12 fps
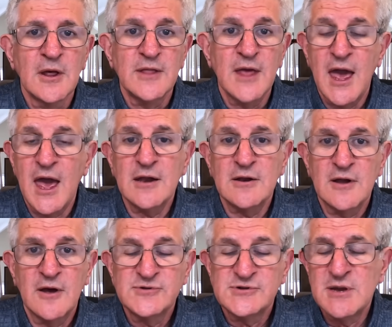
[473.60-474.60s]
the head
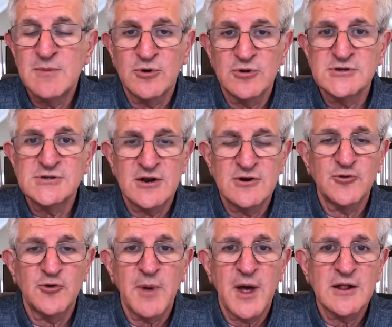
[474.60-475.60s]
of CBER, the Centers
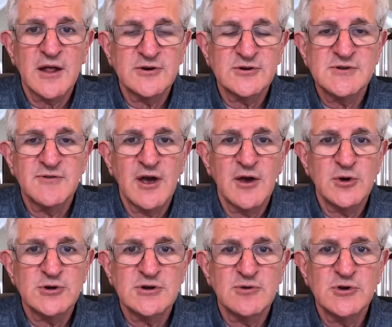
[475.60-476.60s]
for Biologics
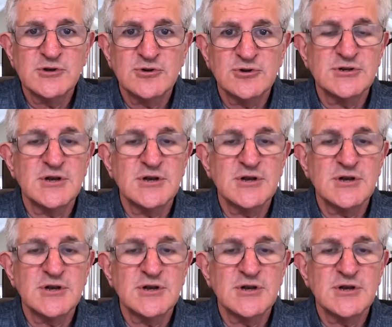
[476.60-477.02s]
Evaluation and Research,